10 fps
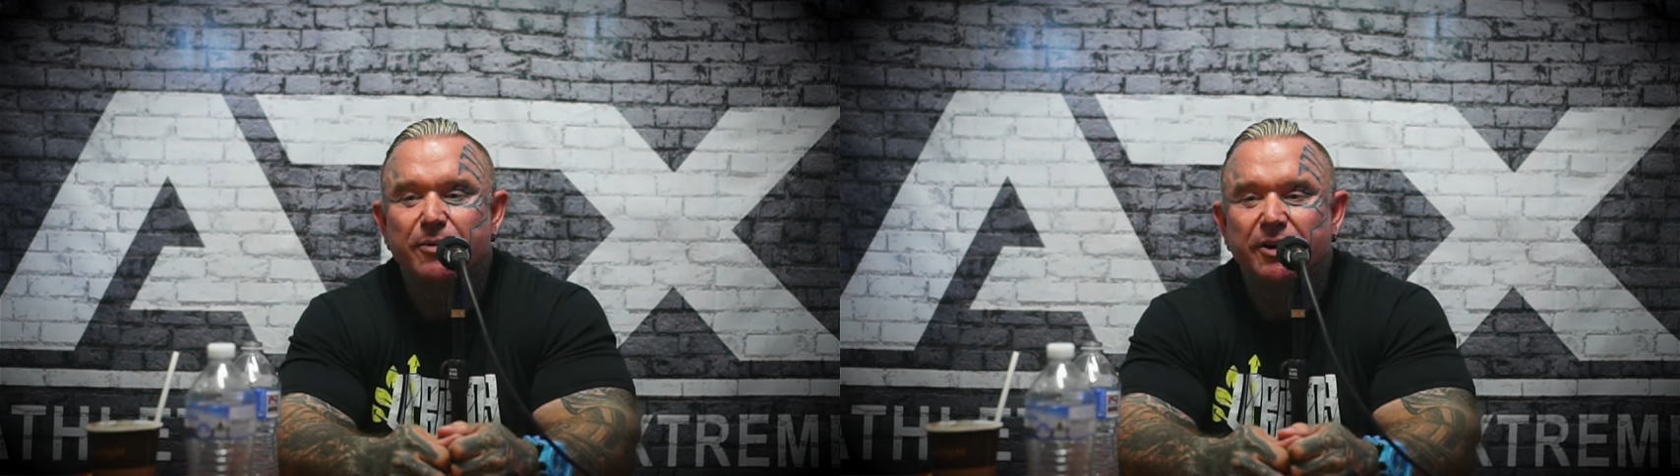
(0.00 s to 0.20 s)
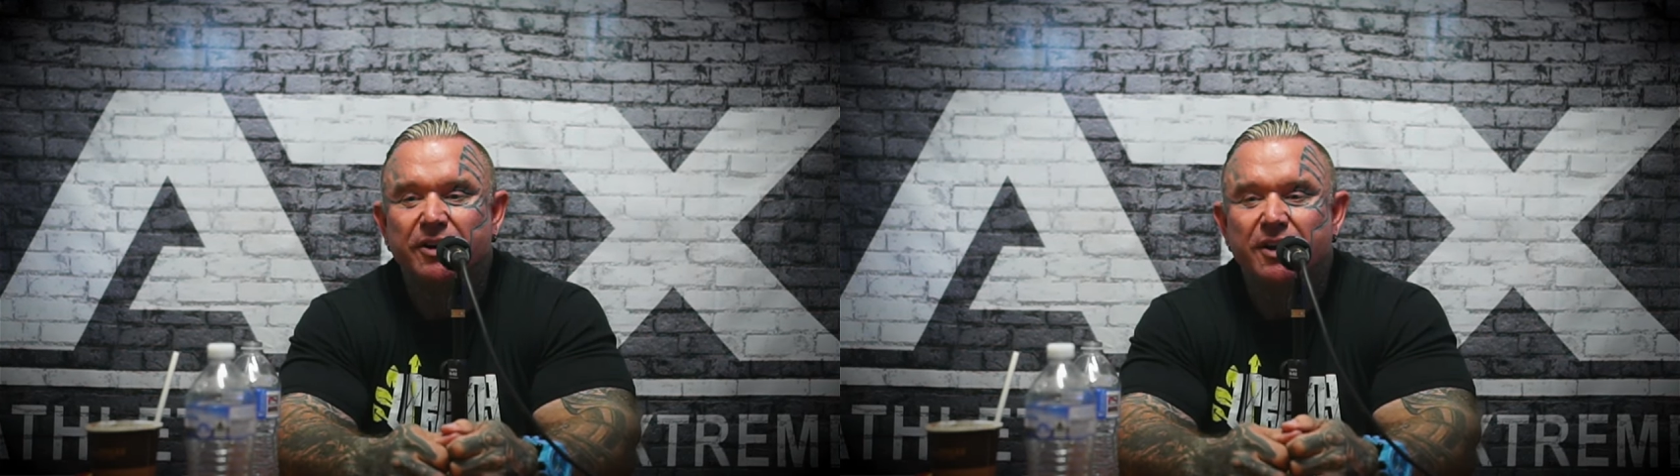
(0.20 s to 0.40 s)

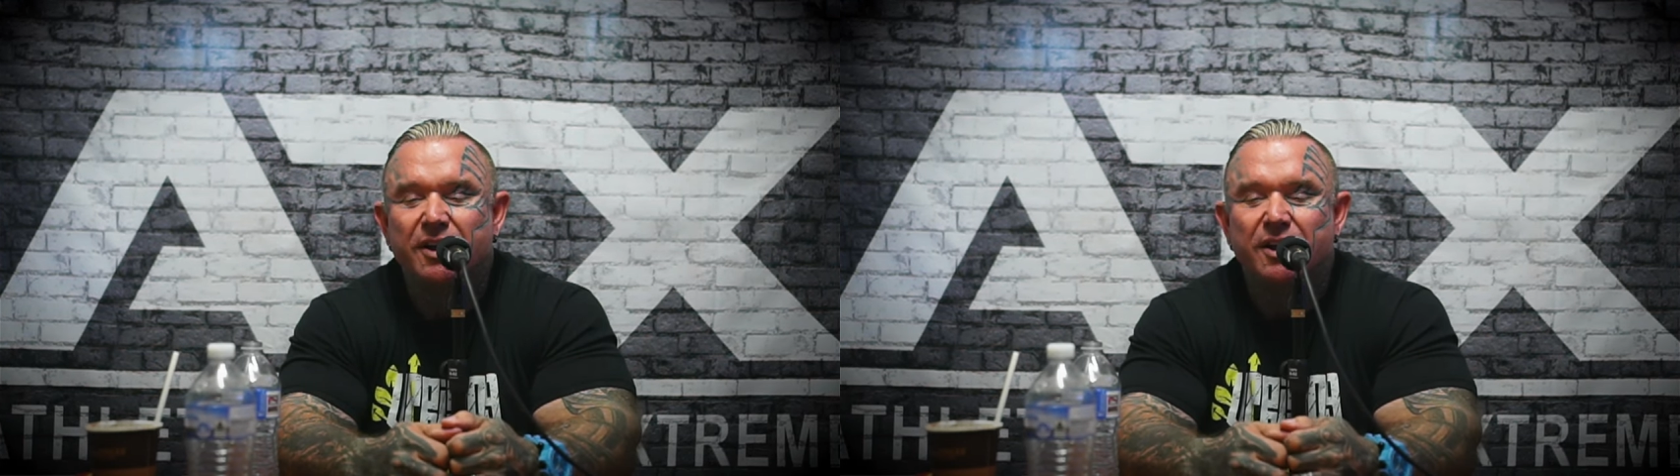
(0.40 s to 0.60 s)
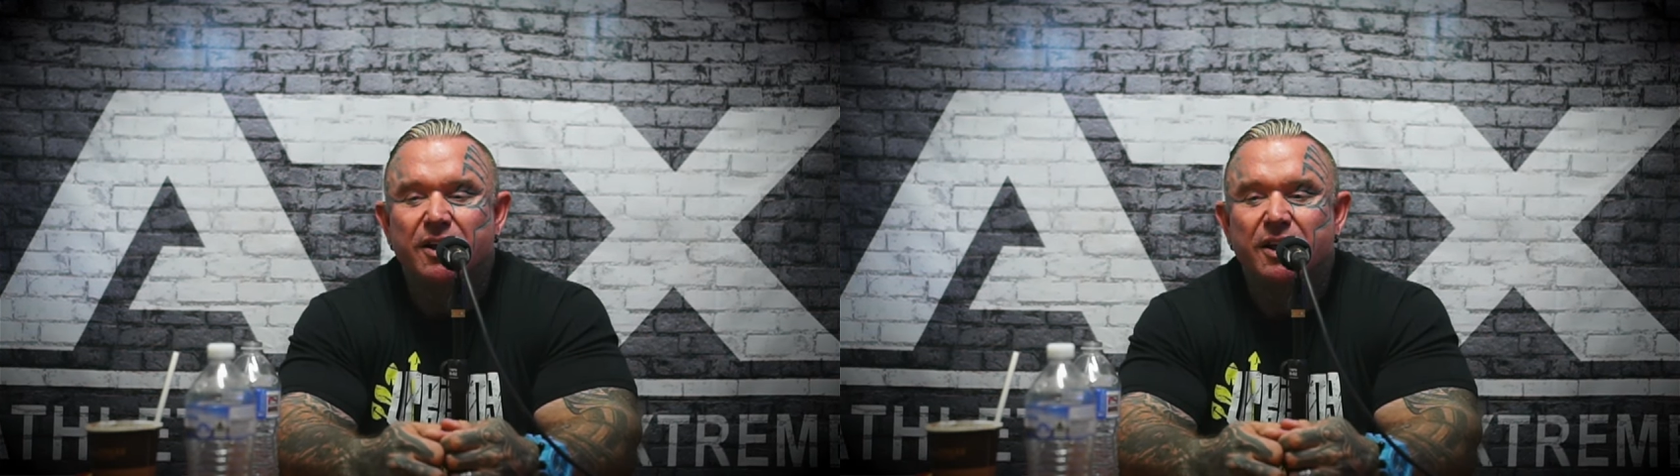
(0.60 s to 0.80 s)
But
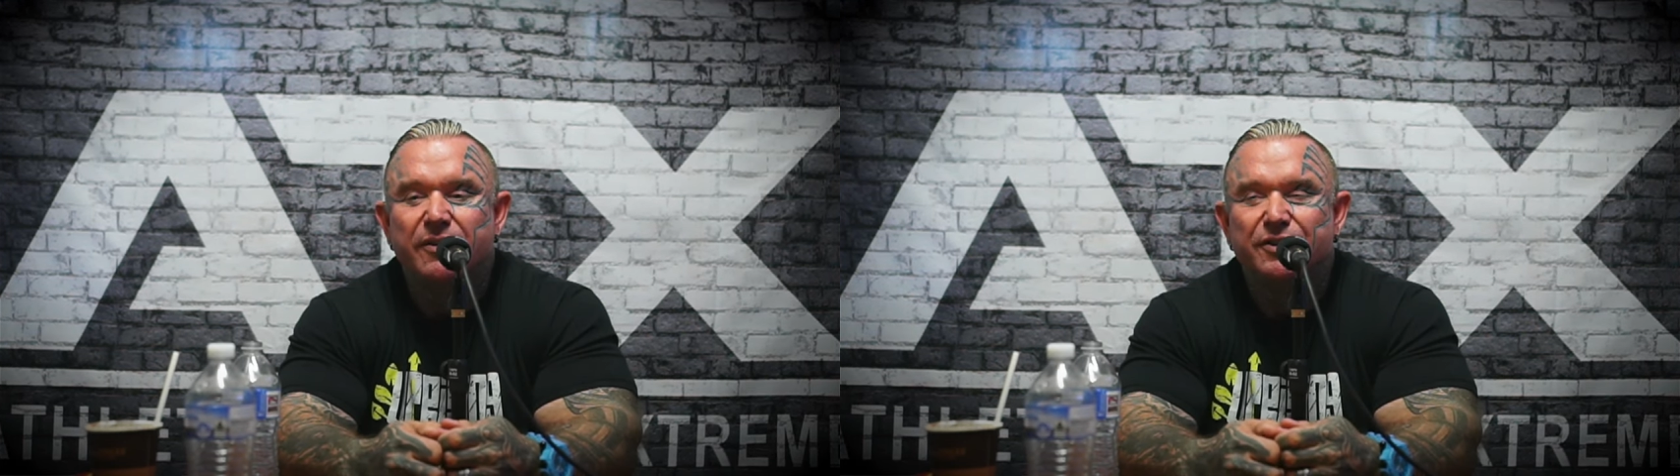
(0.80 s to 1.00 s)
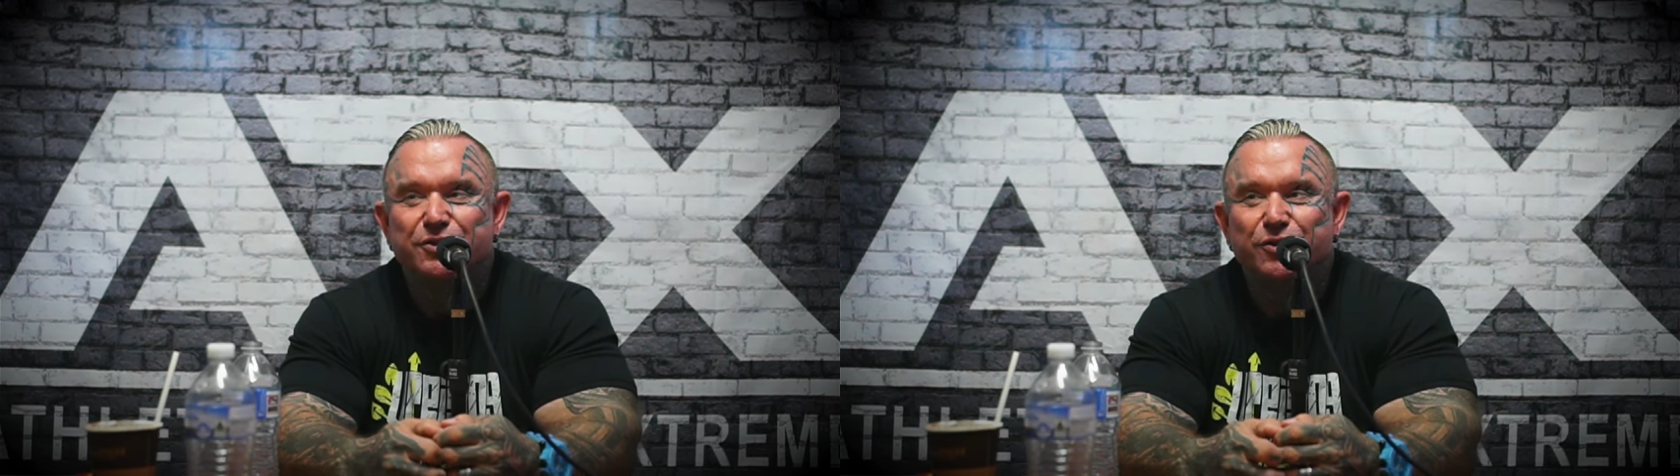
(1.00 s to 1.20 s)

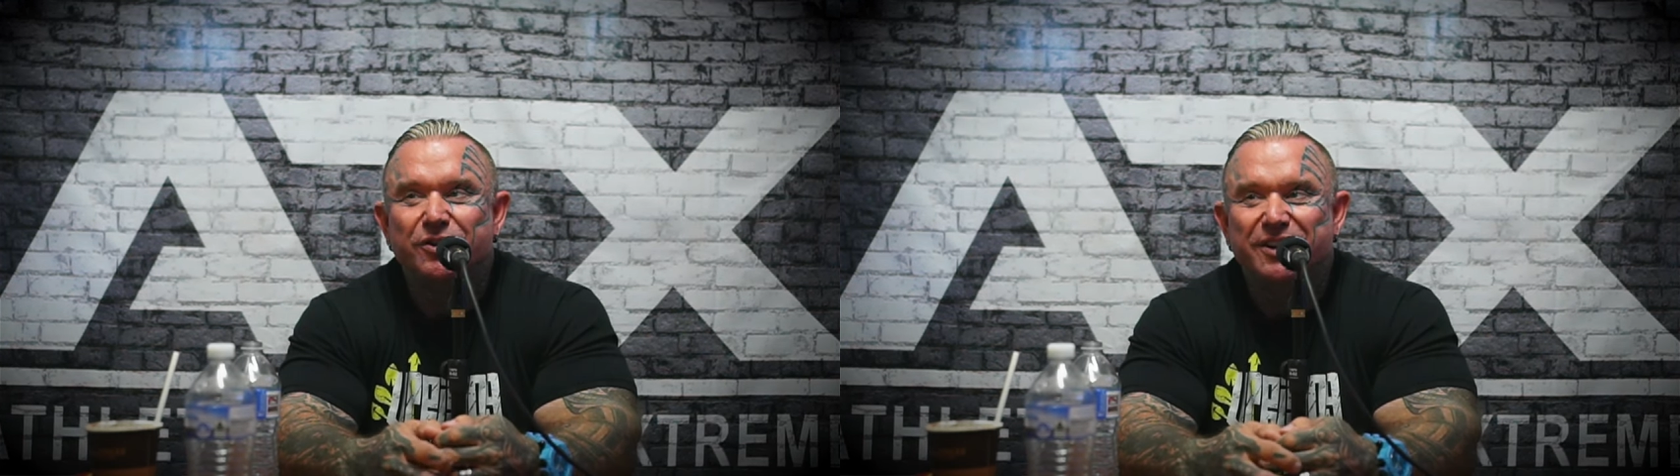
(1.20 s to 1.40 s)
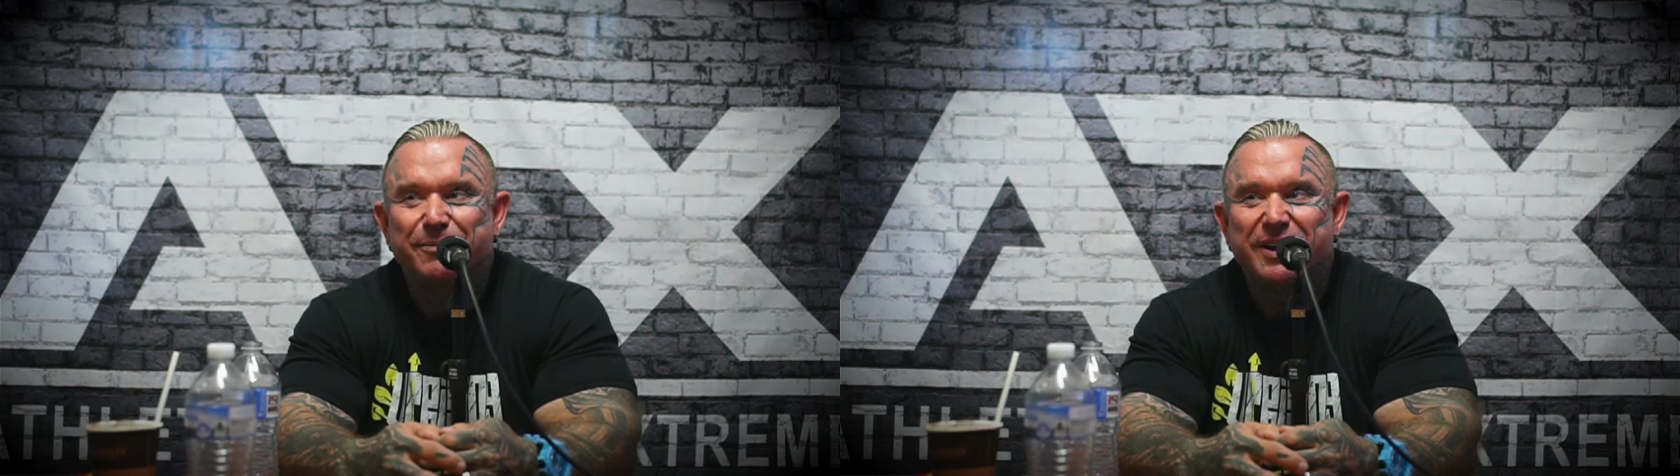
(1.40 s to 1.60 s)
if it's
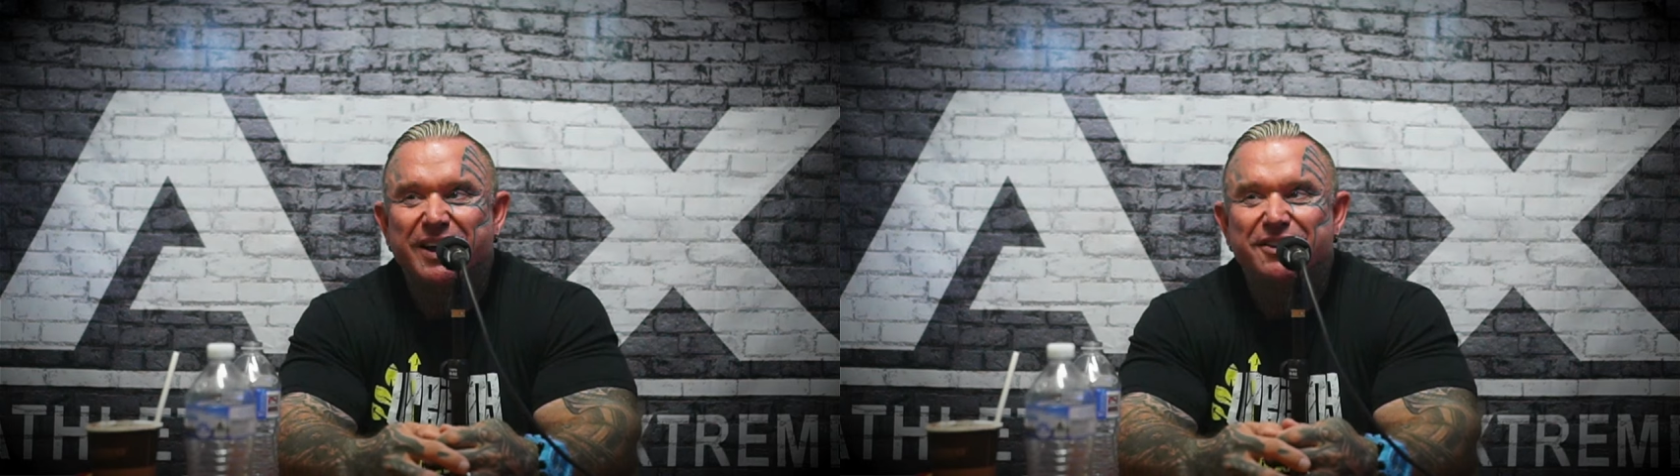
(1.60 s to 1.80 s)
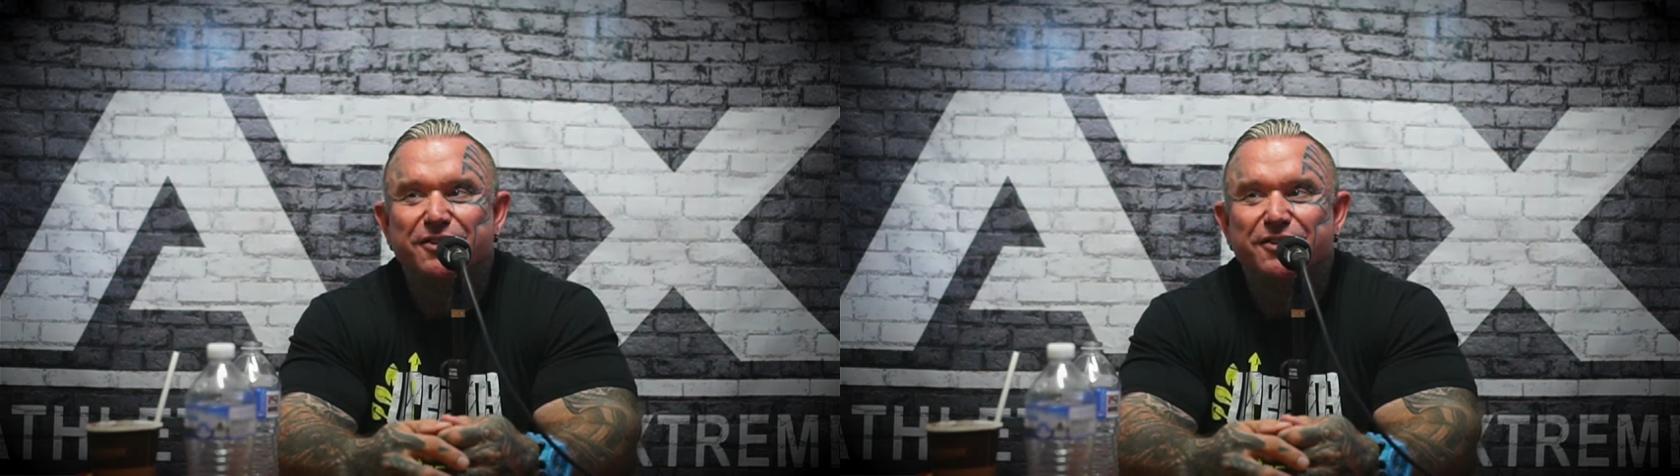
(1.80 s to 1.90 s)
really bad